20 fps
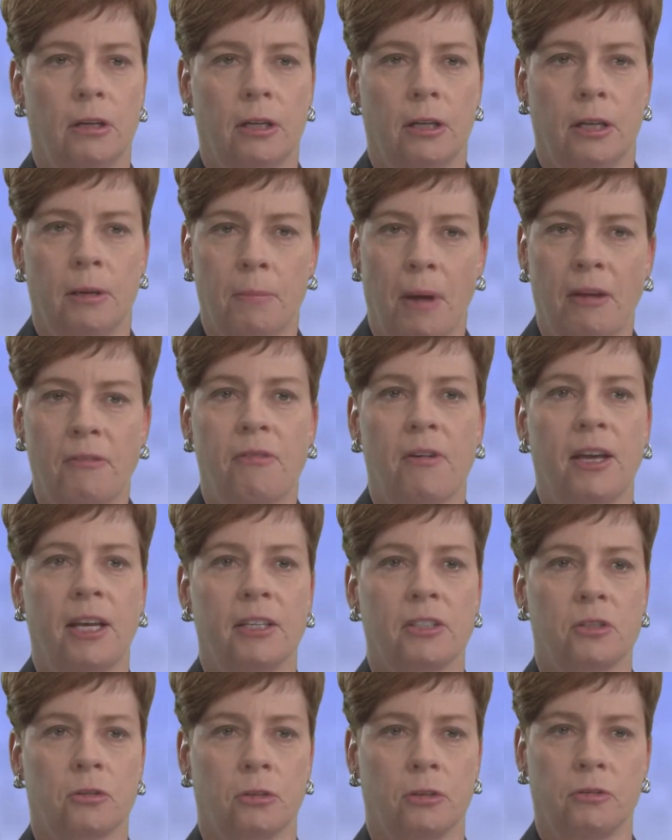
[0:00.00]
in my
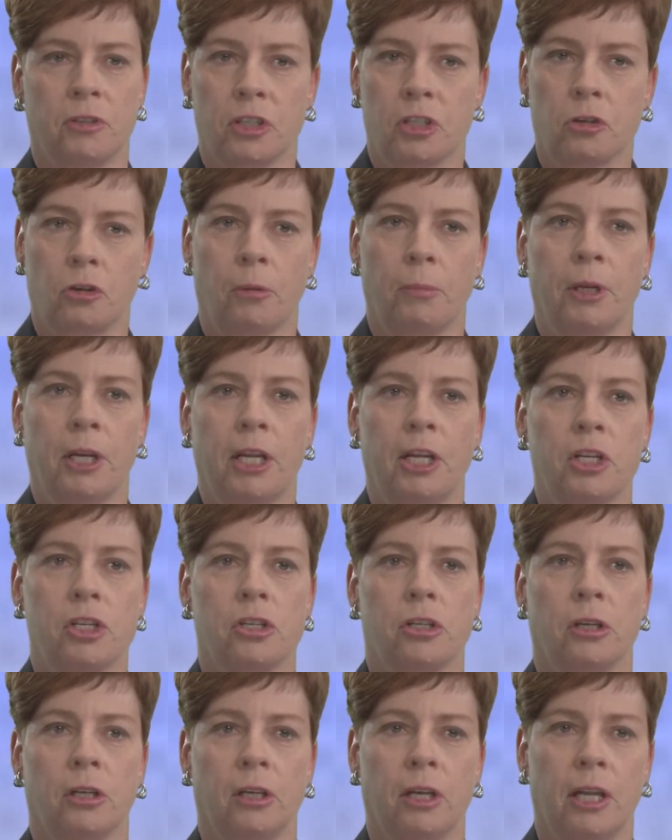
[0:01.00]
face sort of
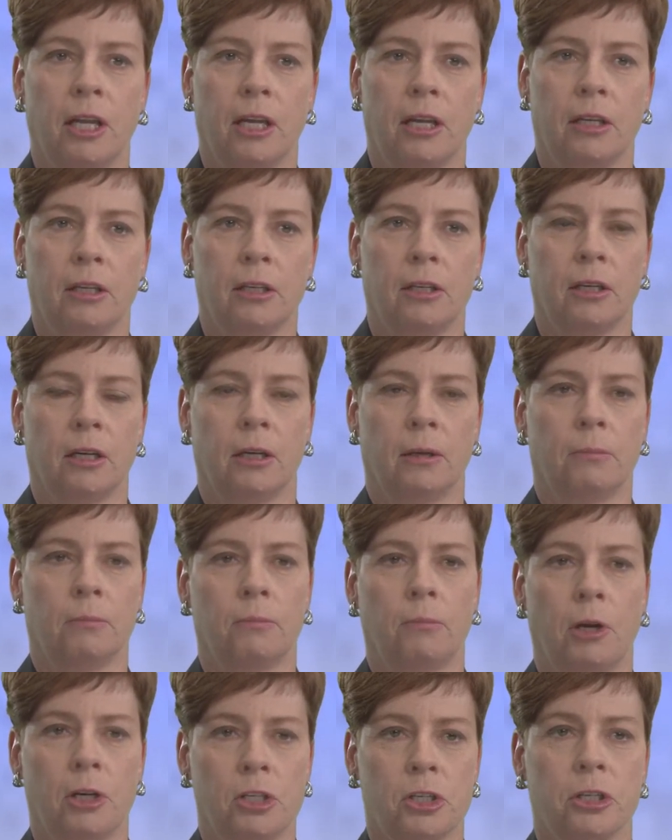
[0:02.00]
discrimination
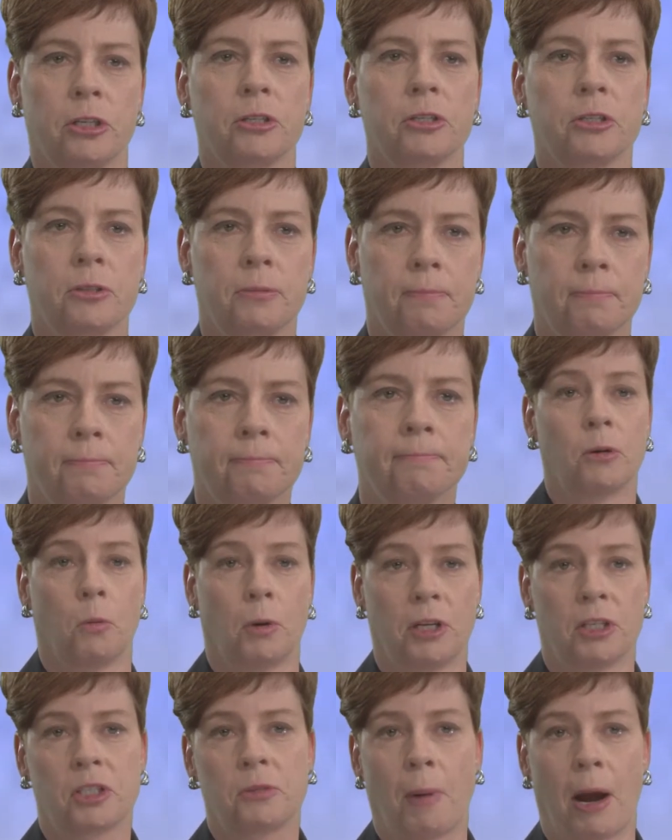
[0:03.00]
and prejudice. So
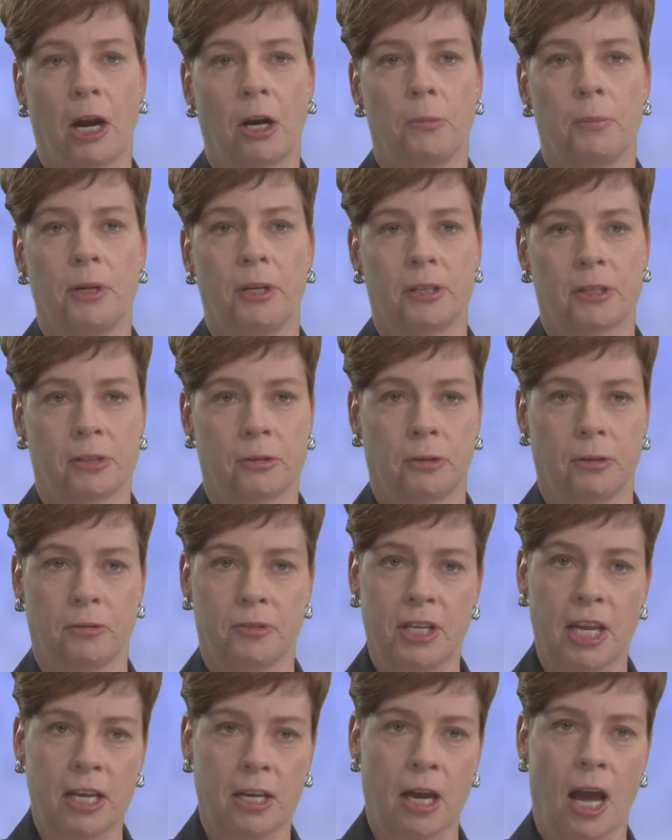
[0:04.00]
what inspired me to sort
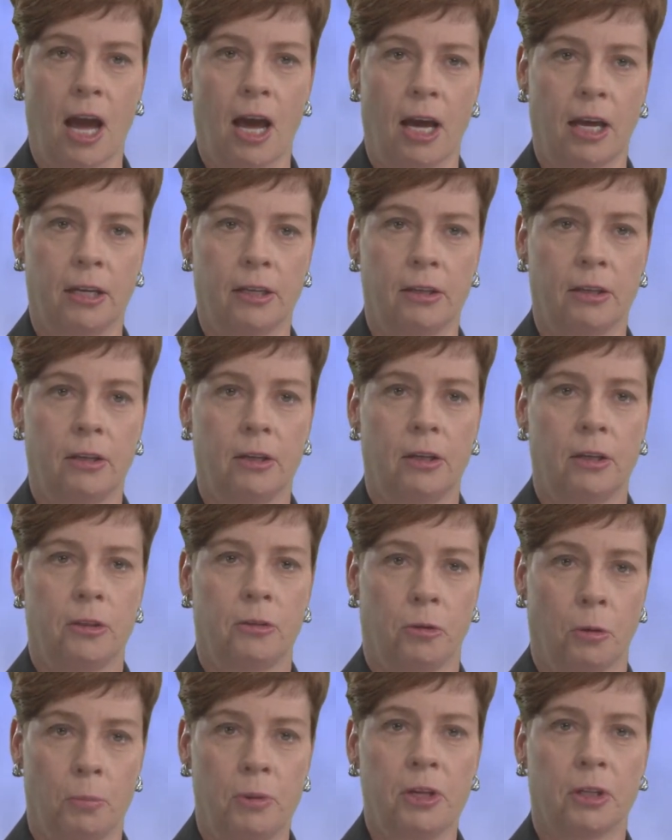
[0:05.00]
of take on
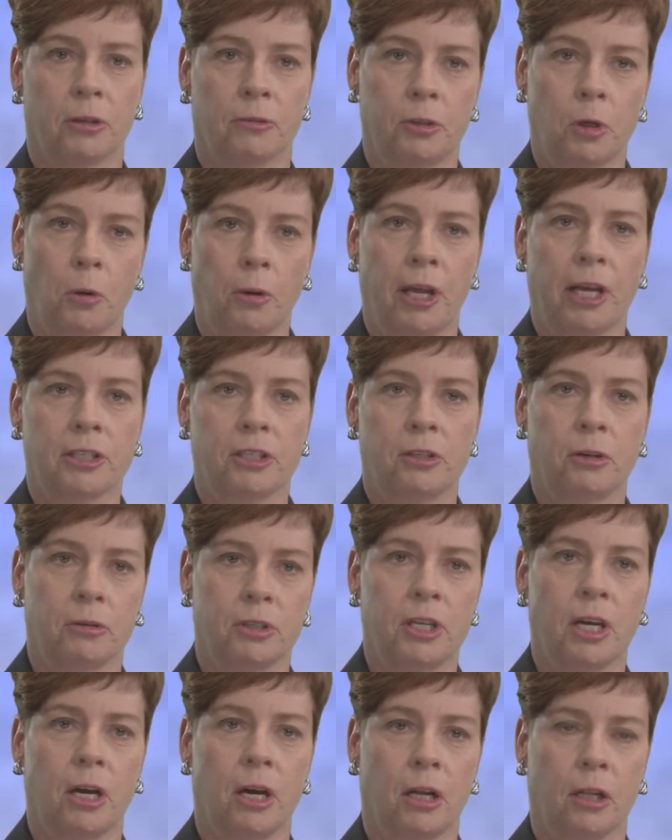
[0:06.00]
the repeal of Don't Ask,
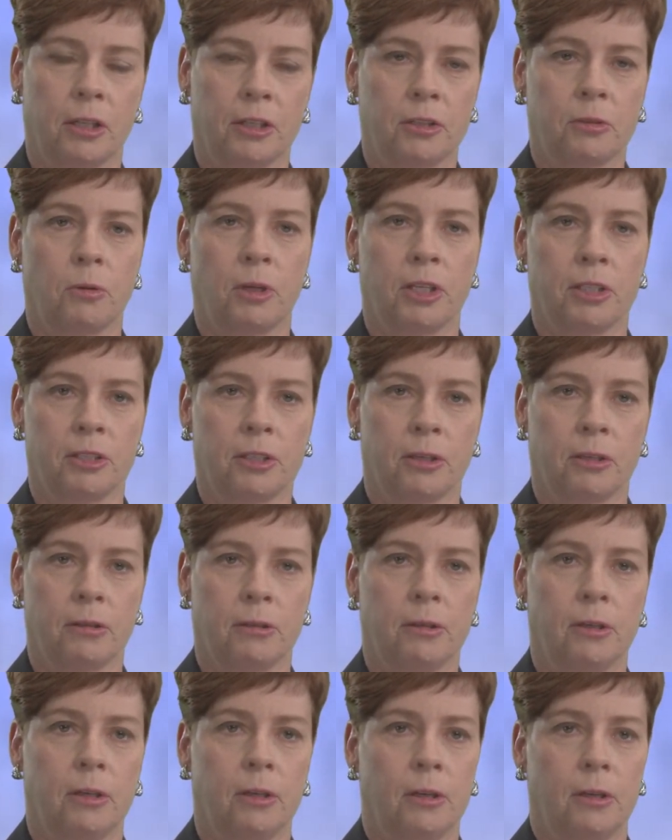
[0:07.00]
Don't Tell as
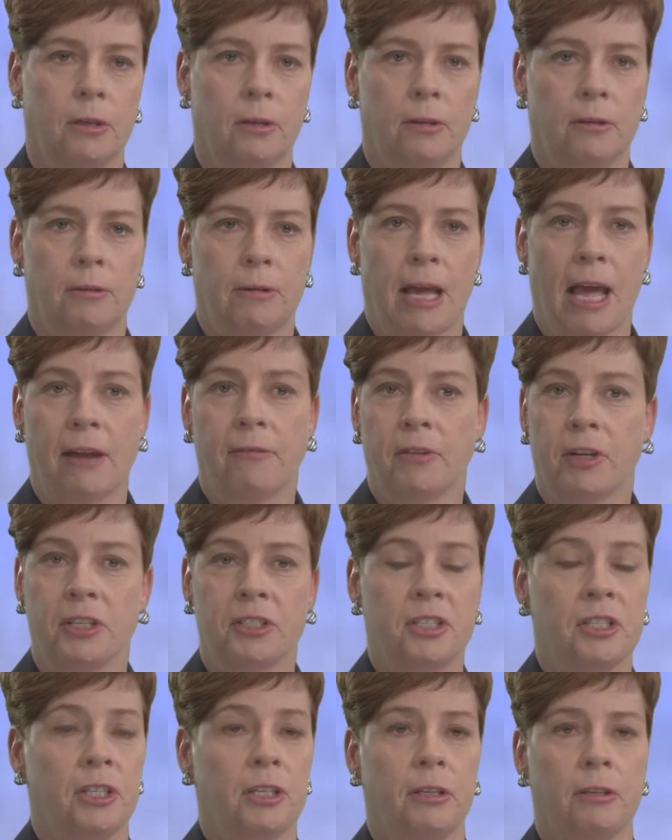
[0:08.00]
a
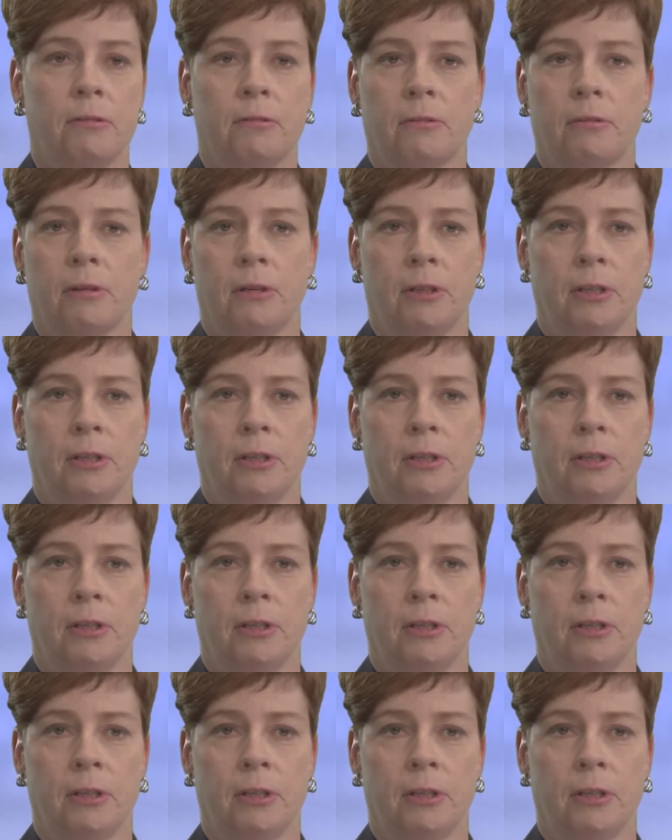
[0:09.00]
advocacy